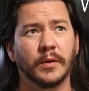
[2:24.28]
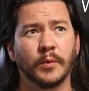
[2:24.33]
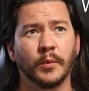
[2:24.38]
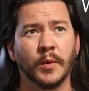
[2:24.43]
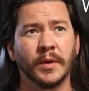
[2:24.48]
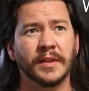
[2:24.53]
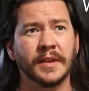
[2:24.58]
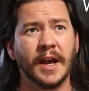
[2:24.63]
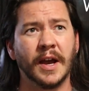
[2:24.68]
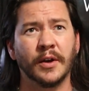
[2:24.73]

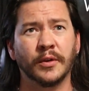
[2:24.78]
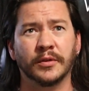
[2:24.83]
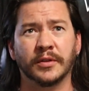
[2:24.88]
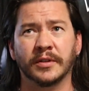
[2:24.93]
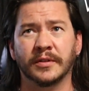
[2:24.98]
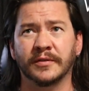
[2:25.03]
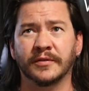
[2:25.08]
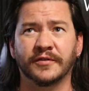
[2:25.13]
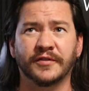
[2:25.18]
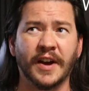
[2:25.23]

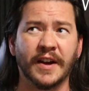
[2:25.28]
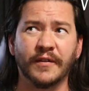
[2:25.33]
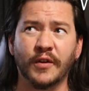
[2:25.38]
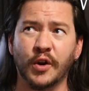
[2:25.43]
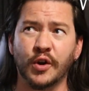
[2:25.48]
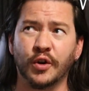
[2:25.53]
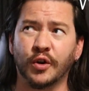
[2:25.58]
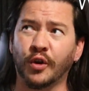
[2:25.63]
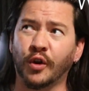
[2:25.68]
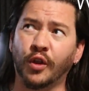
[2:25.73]

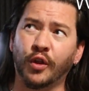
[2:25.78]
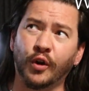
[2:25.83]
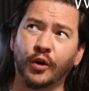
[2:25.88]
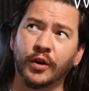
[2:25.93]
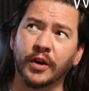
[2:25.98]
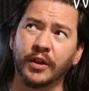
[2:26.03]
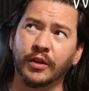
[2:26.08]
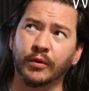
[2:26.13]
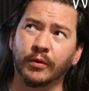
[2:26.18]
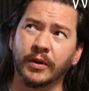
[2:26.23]

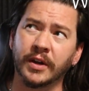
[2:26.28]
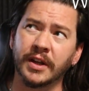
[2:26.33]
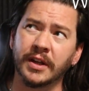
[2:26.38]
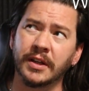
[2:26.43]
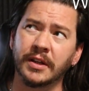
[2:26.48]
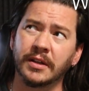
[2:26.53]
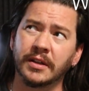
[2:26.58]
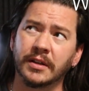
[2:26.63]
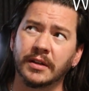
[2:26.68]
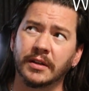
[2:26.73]

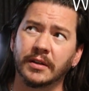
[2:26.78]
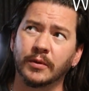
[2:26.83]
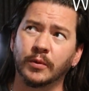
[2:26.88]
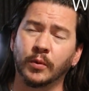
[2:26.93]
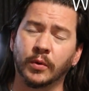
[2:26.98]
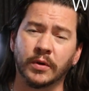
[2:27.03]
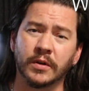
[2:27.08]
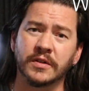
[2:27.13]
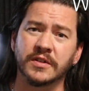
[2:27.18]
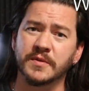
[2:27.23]
1,533
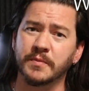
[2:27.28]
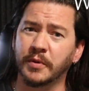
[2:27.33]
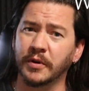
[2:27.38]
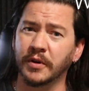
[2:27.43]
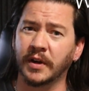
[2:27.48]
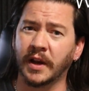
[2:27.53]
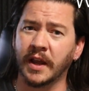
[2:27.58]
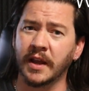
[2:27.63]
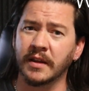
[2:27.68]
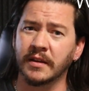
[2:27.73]
words
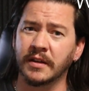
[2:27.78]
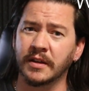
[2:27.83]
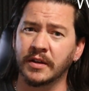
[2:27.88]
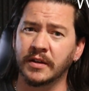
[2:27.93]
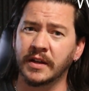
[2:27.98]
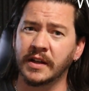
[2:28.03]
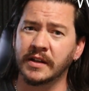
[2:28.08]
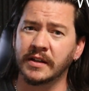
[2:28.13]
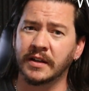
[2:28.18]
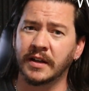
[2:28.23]
per day that you
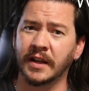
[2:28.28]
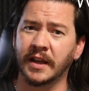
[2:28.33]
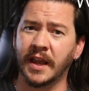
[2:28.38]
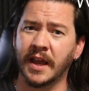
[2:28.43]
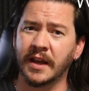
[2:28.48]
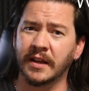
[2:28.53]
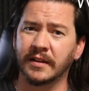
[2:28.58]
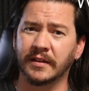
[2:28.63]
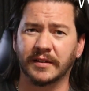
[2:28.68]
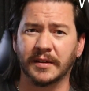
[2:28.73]
needed to
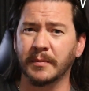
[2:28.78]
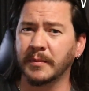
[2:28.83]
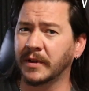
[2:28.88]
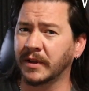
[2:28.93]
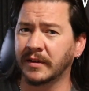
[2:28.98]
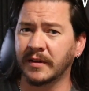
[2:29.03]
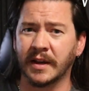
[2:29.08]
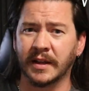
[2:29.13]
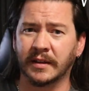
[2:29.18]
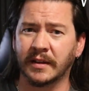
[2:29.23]
get,
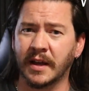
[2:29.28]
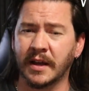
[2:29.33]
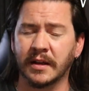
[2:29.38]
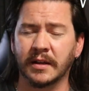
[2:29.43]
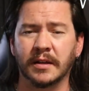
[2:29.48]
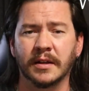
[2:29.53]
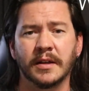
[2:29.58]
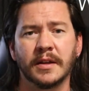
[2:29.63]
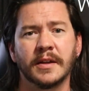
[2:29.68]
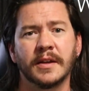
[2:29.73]
something like
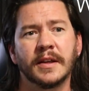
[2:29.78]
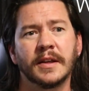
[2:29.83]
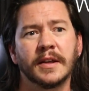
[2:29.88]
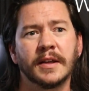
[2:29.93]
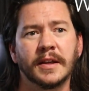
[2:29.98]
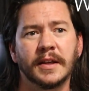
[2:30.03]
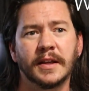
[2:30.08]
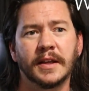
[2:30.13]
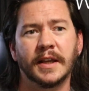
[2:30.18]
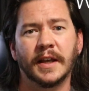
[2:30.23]
that,
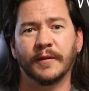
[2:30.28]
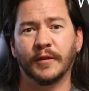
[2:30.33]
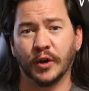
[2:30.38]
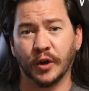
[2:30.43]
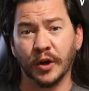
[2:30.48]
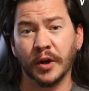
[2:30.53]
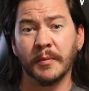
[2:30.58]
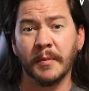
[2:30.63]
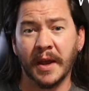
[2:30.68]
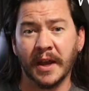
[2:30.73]
if you're
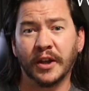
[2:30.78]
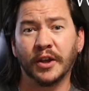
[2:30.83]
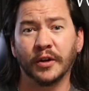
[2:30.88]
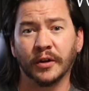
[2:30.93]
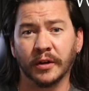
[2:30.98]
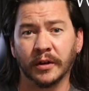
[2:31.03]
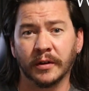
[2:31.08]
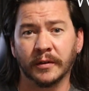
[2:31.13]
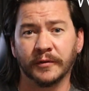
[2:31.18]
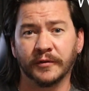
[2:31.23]
going to make
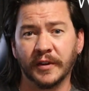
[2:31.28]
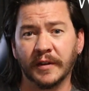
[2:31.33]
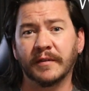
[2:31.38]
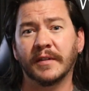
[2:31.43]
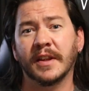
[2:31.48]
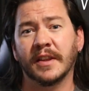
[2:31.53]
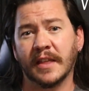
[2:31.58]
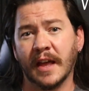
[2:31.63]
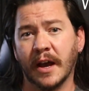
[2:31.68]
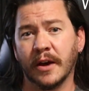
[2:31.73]
your
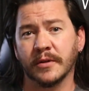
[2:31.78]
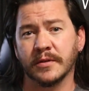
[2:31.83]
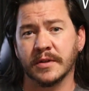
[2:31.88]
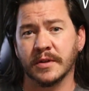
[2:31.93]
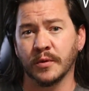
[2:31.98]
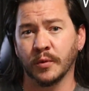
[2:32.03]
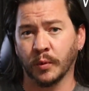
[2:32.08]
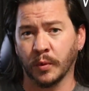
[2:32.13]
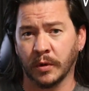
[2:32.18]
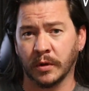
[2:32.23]

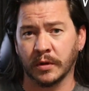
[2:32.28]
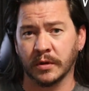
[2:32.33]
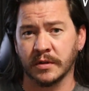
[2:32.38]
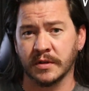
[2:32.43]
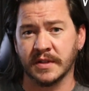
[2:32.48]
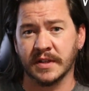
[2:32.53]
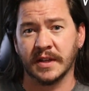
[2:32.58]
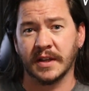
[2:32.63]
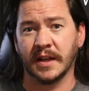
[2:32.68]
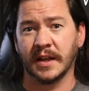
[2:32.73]
50,000
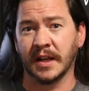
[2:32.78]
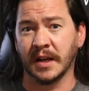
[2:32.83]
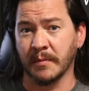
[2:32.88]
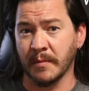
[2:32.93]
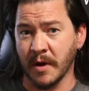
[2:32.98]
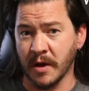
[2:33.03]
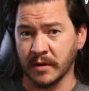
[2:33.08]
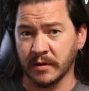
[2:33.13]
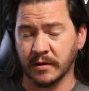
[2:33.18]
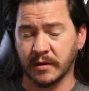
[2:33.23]
words in a
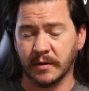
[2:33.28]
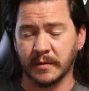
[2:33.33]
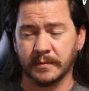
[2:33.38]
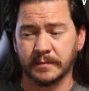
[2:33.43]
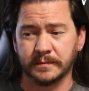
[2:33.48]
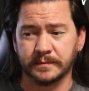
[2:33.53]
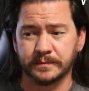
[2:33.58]
month.